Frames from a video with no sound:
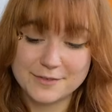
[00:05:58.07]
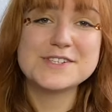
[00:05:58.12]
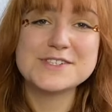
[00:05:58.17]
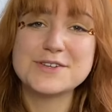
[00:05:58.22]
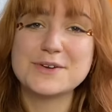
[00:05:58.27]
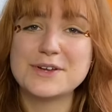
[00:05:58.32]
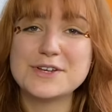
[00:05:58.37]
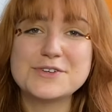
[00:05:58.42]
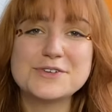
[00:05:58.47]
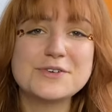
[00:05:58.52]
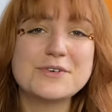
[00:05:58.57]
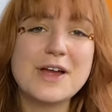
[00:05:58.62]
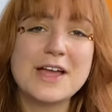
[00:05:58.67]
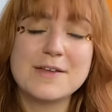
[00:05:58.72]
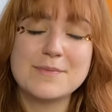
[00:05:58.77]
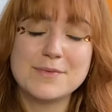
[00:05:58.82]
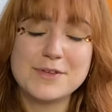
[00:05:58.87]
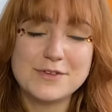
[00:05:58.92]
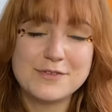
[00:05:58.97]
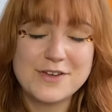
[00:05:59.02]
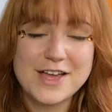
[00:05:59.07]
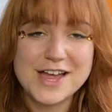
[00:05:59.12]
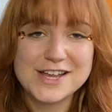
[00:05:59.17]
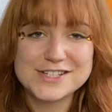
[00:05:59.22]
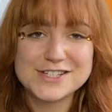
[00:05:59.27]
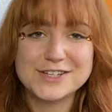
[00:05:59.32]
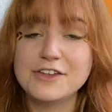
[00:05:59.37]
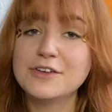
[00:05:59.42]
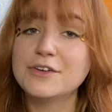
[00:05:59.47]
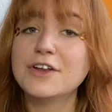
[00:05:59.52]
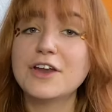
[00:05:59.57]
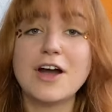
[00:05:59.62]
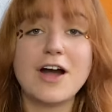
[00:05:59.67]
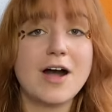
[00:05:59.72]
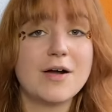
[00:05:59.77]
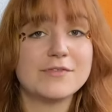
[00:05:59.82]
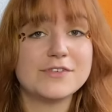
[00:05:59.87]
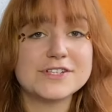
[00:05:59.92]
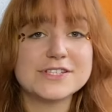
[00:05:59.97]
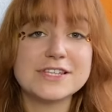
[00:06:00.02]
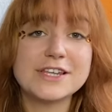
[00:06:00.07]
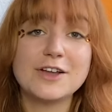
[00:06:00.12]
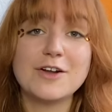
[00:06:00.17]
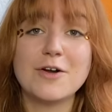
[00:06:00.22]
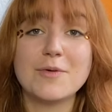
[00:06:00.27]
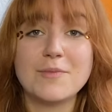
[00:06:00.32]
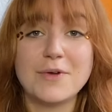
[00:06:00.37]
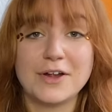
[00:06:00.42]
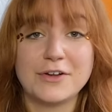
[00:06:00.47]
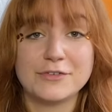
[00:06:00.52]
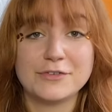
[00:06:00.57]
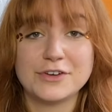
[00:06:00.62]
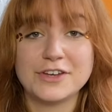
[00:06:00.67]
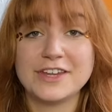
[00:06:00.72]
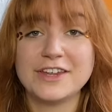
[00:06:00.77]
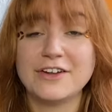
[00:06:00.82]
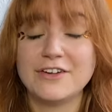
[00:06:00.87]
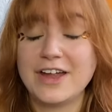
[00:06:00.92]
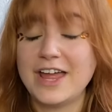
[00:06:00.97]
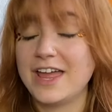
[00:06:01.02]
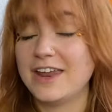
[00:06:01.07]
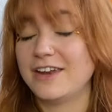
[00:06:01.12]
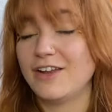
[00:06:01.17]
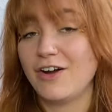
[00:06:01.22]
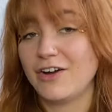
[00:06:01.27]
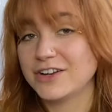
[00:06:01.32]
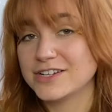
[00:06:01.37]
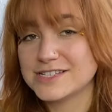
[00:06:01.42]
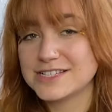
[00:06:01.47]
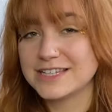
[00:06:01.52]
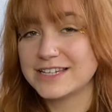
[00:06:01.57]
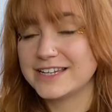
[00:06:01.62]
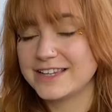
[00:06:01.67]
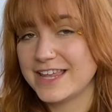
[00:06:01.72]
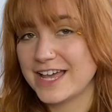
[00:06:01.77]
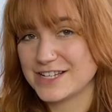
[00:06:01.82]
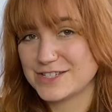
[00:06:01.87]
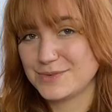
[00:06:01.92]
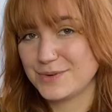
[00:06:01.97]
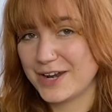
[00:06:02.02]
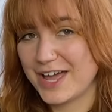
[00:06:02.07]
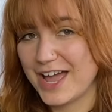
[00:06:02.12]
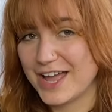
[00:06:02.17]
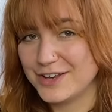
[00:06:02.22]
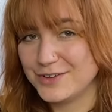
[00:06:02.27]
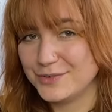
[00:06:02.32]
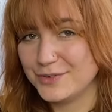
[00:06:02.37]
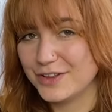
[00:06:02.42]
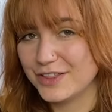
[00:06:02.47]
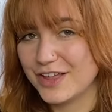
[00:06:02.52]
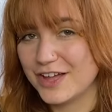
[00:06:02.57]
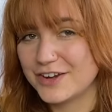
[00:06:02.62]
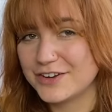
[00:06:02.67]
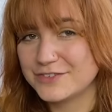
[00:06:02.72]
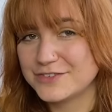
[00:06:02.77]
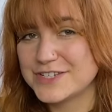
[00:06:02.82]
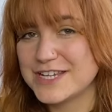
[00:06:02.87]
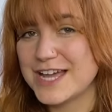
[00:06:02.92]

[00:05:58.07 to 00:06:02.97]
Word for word: So in true hippie fashion, you could obviously go barefoot here, and honestly, that's what I do a lot of